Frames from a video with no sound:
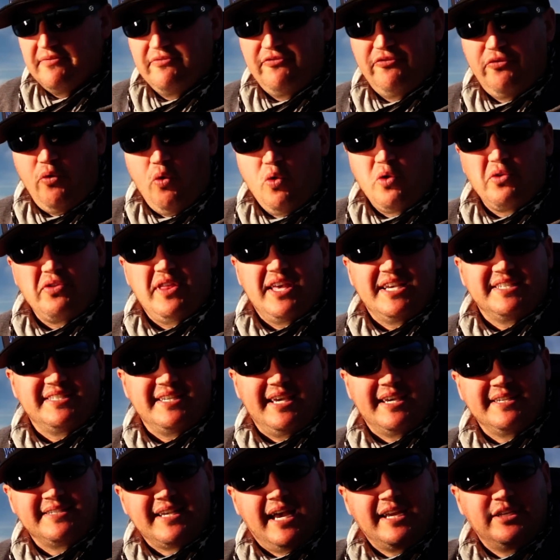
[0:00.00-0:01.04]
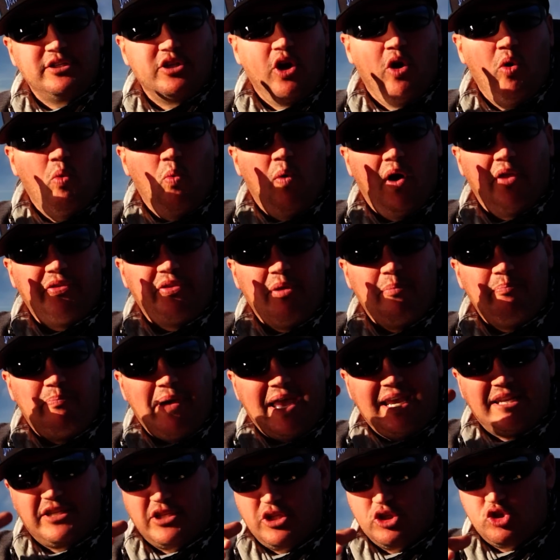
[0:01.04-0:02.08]
for this is I don't want the
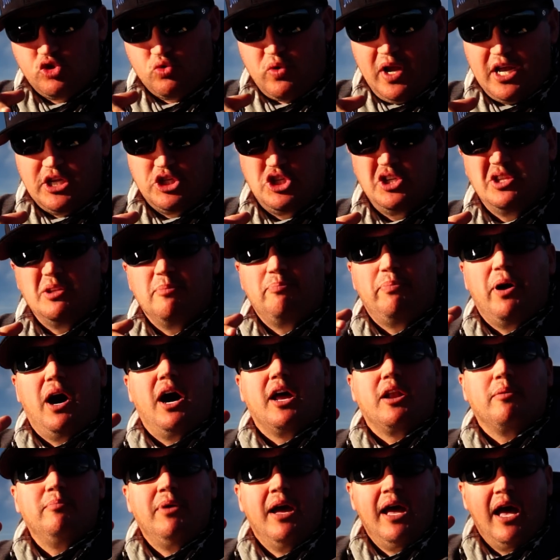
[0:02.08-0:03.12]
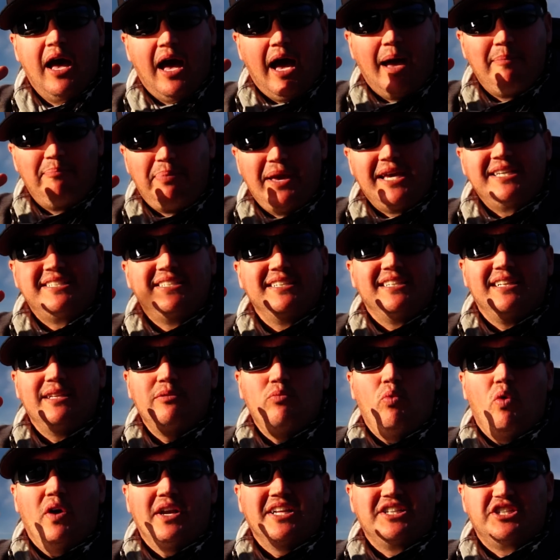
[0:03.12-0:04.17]
bait to dredge in the bottom. I basically
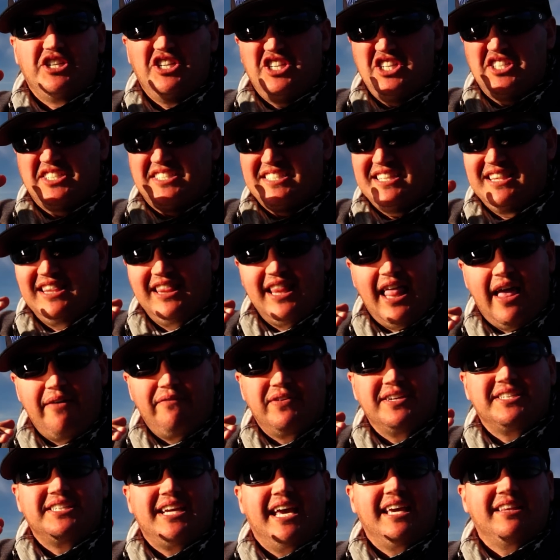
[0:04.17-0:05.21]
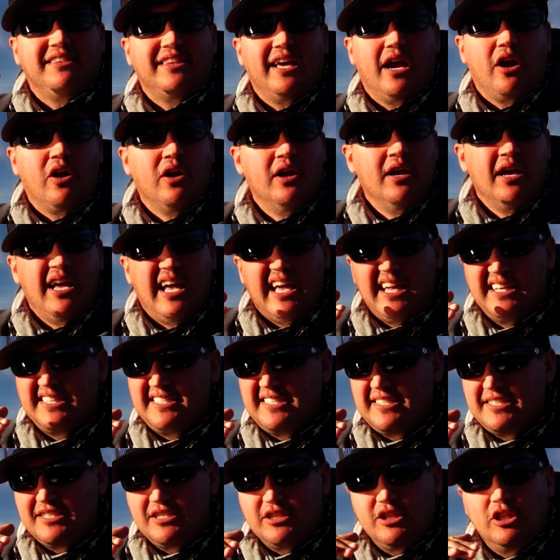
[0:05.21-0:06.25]
want it to just levitate there and
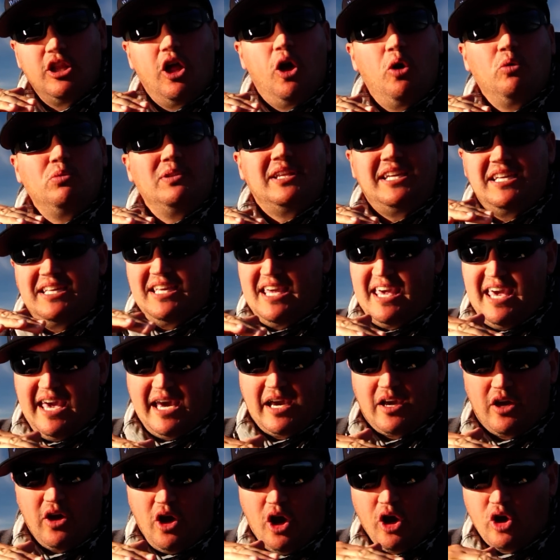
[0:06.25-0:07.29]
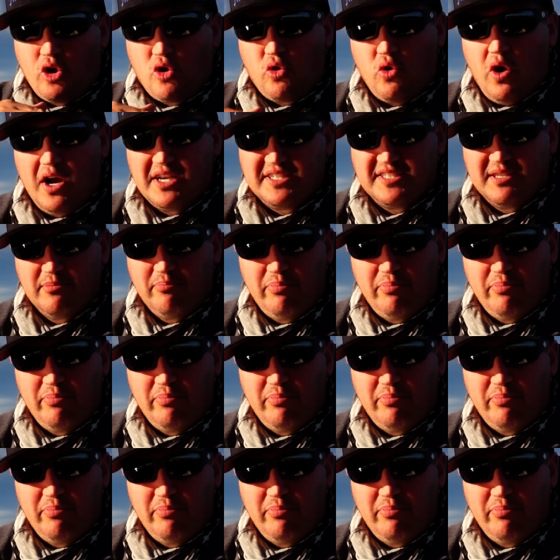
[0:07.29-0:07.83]
slowly kick across the